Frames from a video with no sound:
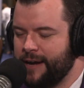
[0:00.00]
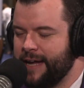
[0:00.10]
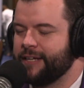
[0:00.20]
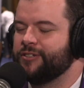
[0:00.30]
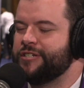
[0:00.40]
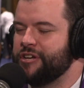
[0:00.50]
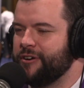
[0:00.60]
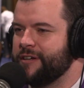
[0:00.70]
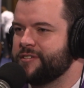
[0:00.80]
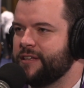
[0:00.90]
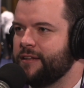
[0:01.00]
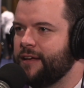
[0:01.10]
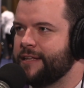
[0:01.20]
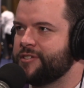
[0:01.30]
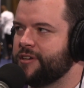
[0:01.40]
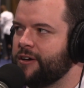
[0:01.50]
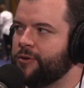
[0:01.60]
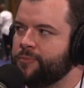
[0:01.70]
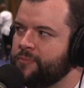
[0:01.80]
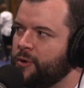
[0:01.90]
Radically generous. And
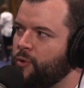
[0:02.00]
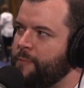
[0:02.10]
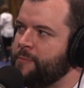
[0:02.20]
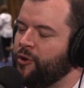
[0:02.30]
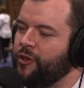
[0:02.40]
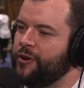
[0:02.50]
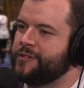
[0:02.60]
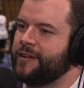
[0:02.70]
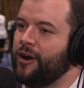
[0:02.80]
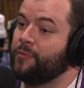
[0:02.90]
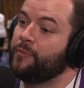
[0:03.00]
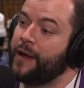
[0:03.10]
so what people notice at NARPM